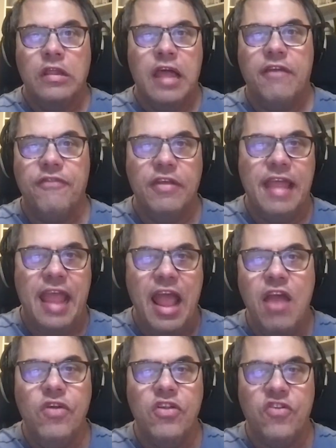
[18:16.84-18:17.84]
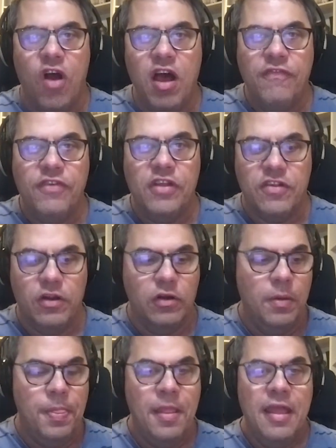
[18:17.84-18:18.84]
Like, for the average
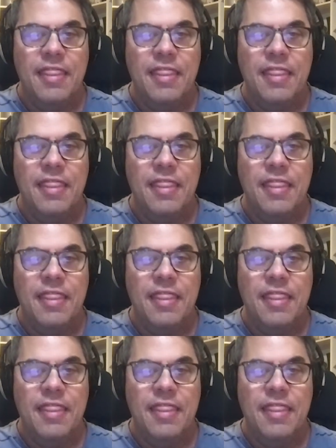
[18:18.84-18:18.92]
officer,